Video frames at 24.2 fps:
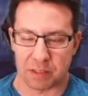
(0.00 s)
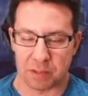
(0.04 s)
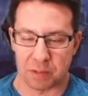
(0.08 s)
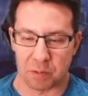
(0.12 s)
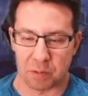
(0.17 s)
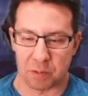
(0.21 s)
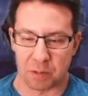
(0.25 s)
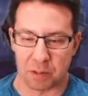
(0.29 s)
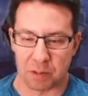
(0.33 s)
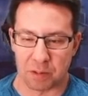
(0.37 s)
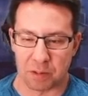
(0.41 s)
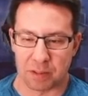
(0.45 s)
in the
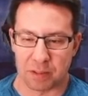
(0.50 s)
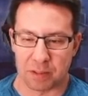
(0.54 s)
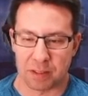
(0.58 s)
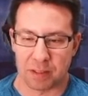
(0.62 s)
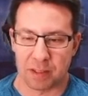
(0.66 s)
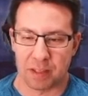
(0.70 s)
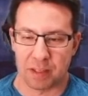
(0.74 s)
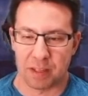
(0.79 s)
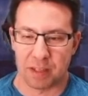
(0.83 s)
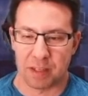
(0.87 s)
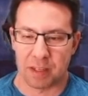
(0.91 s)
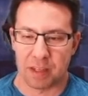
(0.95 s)
world.
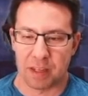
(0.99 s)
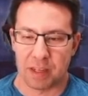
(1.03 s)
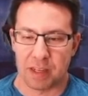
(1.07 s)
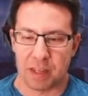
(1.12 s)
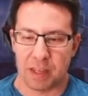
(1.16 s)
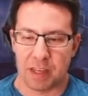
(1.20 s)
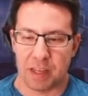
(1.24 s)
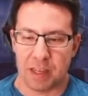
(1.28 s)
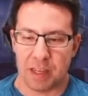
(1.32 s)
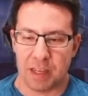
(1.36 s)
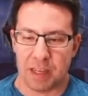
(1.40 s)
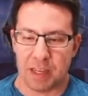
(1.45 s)

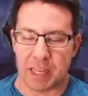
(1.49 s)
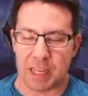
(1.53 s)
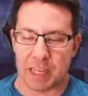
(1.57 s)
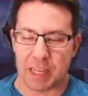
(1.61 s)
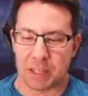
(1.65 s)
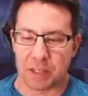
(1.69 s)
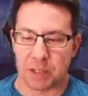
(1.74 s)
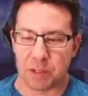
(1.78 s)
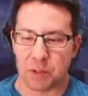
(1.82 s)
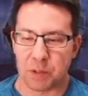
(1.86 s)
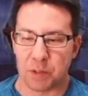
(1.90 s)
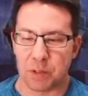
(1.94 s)
He
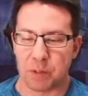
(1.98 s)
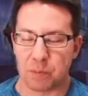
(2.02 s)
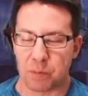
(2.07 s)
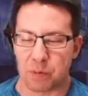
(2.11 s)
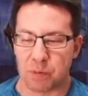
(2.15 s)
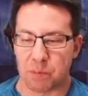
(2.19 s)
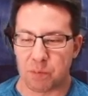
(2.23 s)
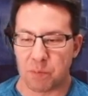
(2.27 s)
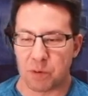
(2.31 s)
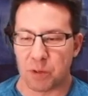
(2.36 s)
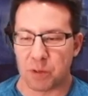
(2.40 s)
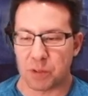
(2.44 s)
can do the
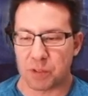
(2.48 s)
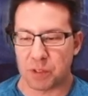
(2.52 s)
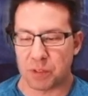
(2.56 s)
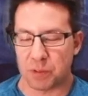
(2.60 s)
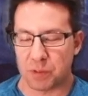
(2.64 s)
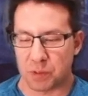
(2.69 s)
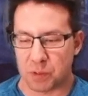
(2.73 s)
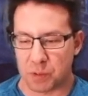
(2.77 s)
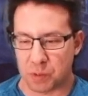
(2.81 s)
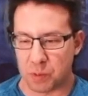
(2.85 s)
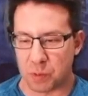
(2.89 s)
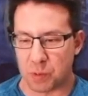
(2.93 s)
promotional
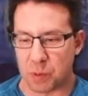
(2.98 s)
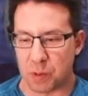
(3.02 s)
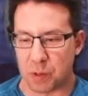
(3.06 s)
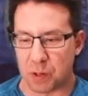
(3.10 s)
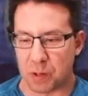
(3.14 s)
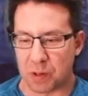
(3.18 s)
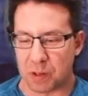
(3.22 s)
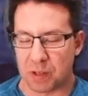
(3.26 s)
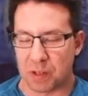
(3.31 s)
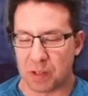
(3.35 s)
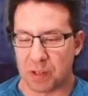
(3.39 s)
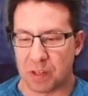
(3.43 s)
tour
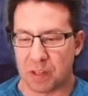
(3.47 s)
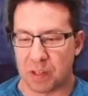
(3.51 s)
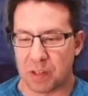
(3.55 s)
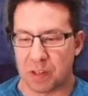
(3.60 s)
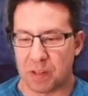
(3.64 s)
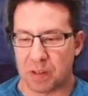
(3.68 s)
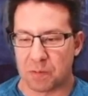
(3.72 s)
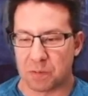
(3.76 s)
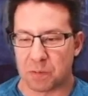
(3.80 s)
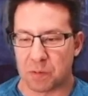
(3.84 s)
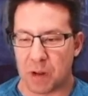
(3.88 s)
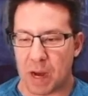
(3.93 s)

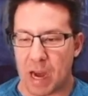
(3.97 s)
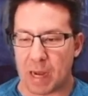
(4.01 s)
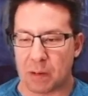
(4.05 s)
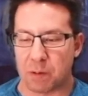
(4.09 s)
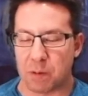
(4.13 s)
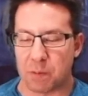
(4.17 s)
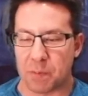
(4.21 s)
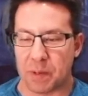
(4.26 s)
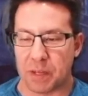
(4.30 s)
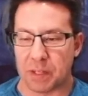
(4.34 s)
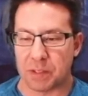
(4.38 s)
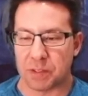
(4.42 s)
for
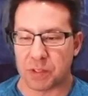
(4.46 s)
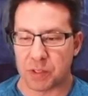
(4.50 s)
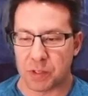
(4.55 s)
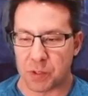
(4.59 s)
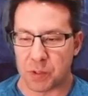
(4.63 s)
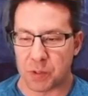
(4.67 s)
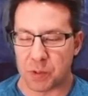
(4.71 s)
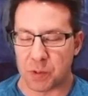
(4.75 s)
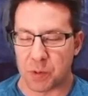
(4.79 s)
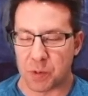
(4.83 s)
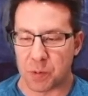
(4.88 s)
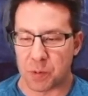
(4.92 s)
Aquaman
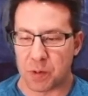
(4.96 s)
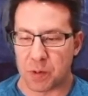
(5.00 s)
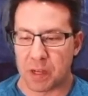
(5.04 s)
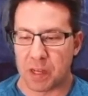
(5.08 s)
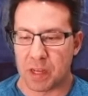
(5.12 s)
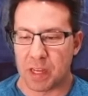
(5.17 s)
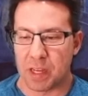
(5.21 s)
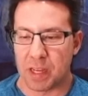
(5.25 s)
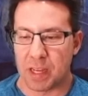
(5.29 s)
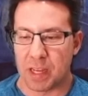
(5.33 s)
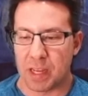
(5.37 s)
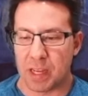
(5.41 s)
two
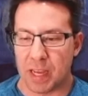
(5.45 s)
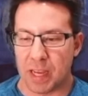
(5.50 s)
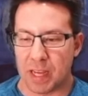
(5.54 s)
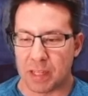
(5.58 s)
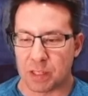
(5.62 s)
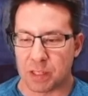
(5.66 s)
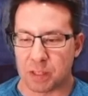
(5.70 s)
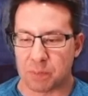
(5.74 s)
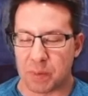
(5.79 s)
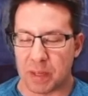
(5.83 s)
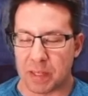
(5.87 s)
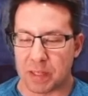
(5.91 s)
and
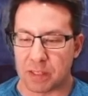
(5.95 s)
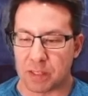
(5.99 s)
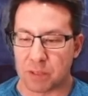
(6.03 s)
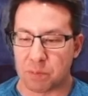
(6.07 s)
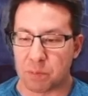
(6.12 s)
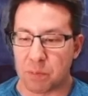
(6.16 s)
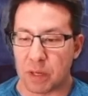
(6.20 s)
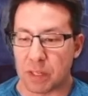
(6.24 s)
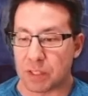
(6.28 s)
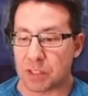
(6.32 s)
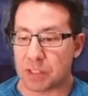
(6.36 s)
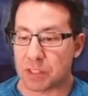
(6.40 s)
spend as
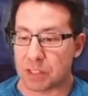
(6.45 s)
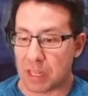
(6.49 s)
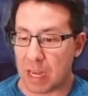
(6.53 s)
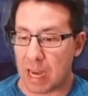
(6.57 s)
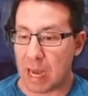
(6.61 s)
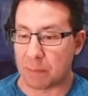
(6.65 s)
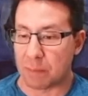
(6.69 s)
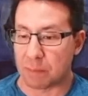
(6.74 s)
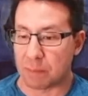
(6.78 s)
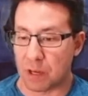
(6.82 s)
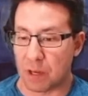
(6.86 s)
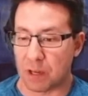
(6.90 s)
much
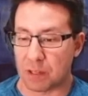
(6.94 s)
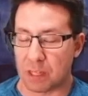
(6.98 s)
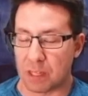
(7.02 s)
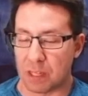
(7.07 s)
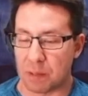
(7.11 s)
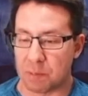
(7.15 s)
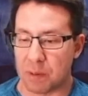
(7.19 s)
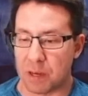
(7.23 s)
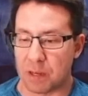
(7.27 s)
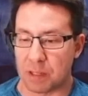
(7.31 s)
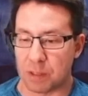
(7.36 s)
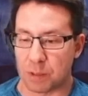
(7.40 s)
time talking
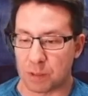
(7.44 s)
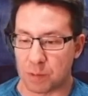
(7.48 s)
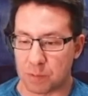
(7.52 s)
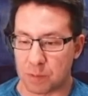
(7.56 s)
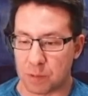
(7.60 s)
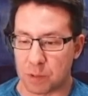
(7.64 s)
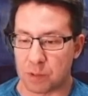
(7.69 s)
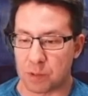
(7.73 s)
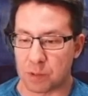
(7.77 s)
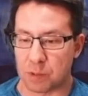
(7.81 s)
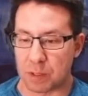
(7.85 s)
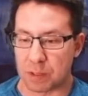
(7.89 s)
about his
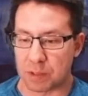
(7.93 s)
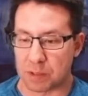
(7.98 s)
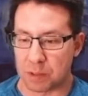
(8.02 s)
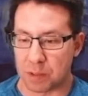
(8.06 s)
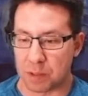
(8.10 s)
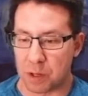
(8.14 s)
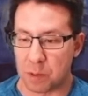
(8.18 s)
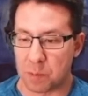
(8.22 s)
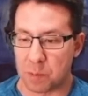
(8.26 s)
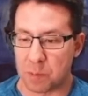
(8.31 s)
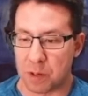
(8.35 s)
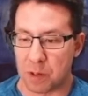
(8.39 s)
future as
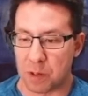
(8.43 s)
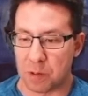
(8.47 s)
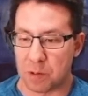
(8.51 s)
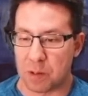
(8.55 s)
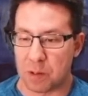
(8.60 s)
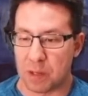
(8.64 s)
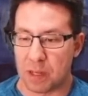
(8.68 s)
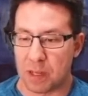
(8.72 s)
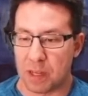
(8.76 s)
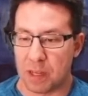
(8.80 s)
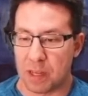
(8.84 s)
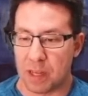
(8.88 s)
Lobo
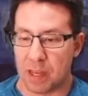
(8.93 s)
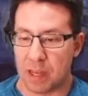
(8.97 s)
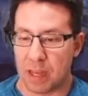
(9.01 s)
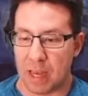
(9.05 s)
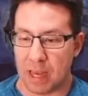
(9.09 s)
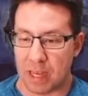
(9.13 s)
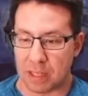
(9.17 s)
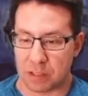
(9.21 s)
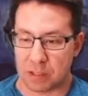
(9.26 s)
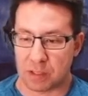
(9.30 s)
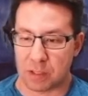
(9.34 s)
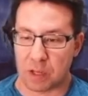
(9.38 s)

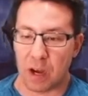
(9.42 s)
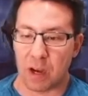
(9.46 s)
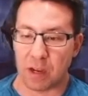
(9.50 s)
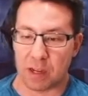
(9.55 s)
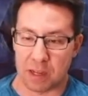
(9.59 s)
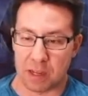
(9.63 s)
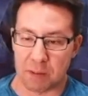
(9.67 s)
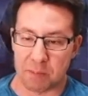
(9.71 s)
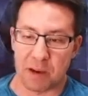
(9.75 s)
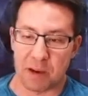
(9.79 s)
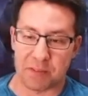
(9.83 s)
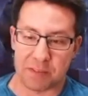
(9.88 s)
as
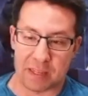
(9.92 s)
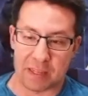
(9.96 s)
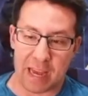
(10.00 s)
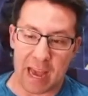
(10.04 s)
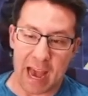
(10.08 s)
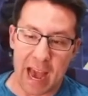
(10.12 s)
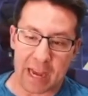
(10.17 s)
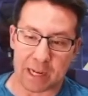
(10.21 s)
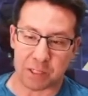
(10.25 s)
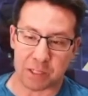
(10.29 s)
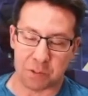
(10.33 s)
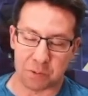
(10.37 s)
talking about the
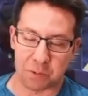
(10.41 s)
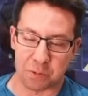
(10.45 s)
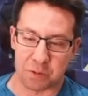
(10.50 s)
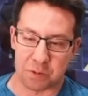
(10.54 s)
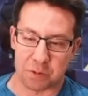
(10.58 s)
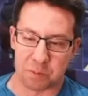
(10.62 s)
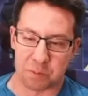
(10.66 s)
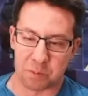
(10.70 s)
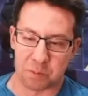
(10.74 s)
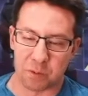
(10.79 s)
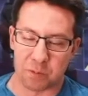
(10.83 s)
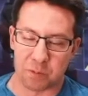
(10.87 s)
actual
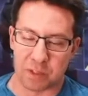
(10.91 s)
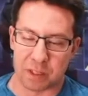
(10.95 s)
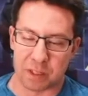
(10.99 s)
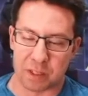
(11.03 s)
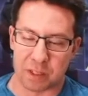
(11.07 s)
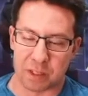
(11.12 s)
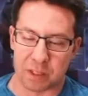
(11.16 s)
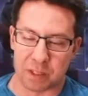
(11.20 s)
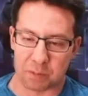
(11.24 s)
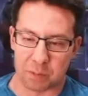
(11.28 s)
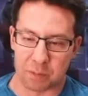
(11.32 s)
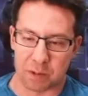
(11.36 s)
movie
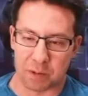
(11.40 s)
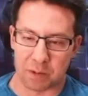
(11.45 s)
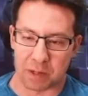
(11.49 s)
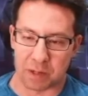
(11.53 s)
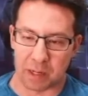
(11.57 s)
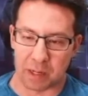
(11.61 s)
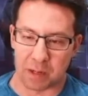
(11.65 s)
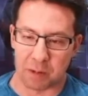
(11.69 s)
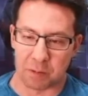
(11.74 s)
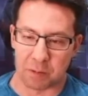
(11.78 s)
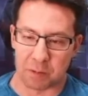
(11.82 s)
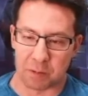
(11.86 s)
he's
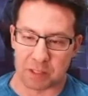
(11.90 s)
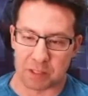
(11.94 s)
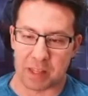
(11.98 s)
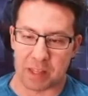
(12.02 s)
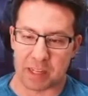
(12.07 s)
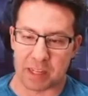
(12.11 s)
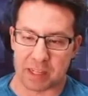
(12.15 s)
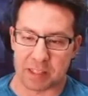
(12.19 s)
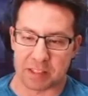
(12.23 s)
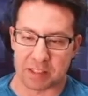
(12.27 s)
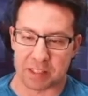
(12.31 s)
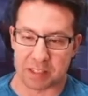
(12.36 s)
promoting, which
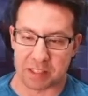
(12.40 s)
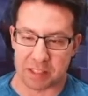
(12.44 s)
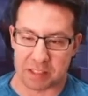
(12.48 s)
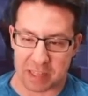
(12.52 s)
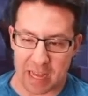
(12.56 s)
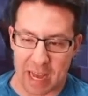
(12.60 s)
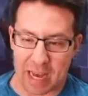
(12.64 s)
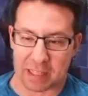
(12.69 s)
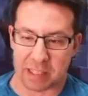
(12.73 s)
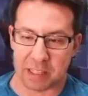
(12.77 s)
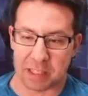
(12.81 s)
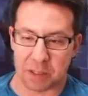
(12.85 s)
I think is
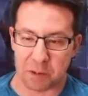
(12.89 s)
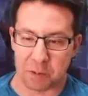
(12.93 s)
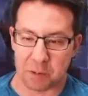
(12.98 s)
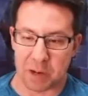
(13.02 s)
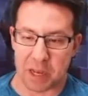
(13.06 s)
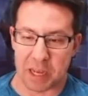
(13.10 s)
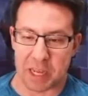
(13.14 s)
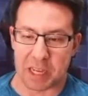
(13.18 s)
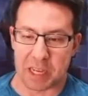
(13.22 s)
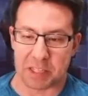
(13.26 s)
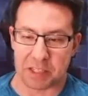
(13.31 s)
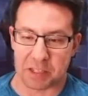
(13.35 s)
exactly the
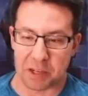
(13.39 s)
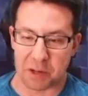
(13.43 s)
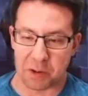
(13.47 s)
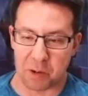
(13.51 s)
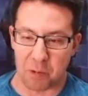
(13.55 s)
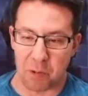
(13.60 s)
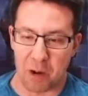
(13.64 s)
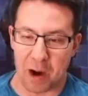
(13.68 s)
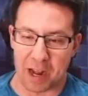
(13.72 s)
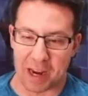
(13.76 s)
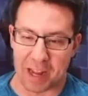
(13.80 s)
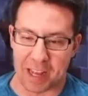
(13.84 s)
way he's going to
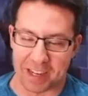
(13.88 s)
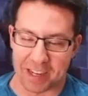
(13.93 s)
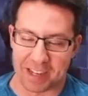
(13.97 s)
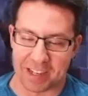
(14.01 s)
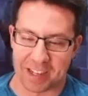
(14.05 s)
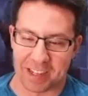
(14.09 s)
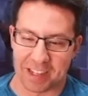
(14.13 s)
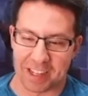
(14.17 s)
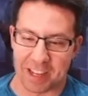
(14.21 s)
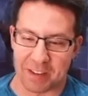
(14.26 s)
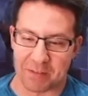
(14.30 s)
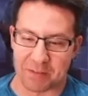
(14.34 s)
want
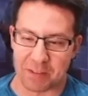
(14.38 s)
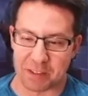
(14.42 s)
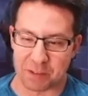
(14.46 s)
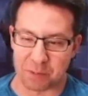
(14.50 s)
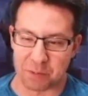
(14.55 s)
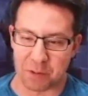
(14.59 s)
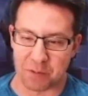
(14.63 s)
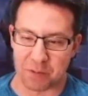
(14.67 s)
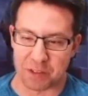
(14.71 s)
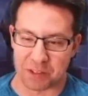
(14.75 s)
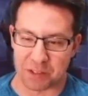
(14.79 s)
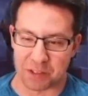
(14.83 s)
it if this
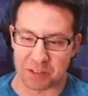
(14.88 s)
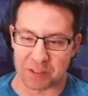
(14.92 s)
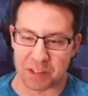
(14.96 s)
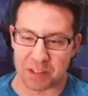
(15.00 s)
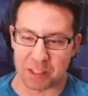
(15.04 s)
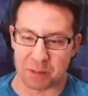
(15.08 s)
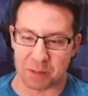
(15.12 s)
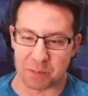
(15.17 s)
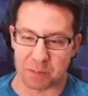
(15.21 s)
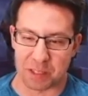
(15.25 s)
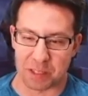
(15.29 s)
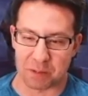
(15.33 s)
movie yeah. turns
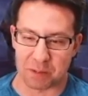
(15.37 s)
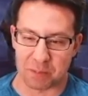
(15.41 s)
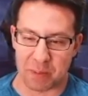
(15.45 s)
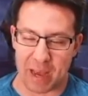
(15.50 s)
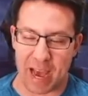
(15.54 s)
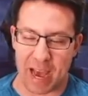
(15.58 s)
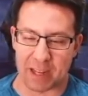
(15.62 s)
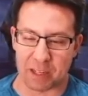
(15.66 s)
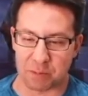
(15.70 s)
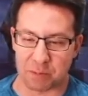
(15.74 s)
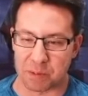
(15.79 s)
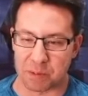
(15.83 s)
out to be as
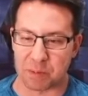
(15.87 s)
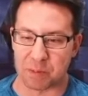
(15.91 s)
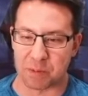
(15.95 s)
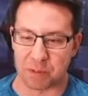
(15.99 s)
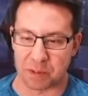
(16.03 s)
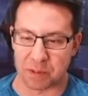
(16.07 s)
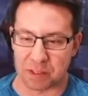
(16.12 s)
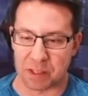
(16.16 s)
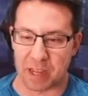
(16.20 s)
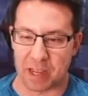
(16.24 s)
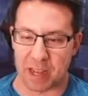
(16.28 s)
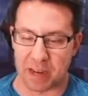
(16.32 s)
bad as people
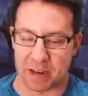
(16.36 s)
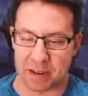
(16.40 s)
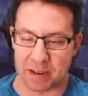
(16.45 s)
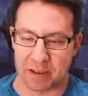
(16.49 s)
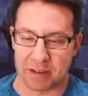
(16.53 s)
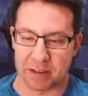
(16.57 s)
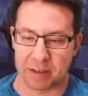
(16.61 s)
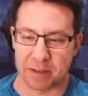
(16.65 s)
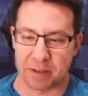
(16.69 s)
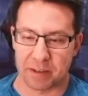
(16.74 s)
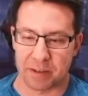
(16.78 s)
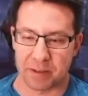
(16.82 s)
are saying.
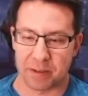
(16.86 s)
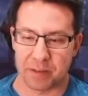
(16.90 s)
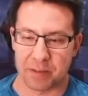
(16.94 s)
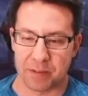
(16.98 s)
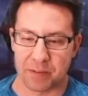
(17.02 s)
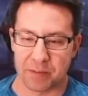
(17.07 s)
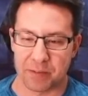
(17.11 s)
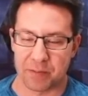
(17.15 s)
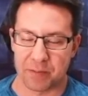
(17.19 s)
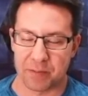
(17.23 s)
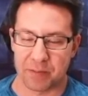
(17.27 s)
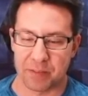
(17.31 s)

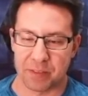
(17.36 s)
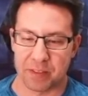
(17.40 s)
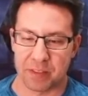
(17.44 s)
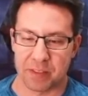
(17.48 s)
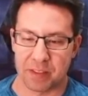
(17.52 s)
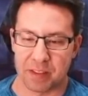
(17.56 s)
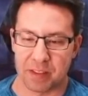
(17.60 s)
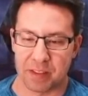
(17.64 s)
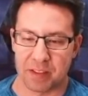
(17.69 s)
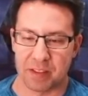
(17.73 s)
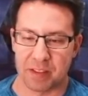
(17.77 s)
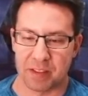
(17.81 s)

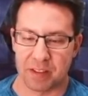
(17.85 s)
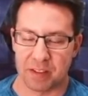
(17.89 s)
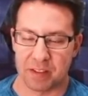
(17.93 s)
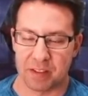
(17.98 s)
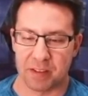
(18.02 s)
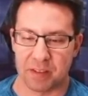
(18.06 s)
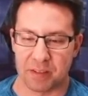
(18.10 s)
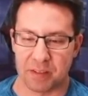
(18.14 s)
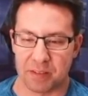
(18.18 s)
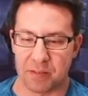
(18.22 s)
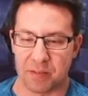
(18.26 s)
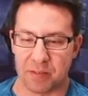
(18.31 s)
And if it turns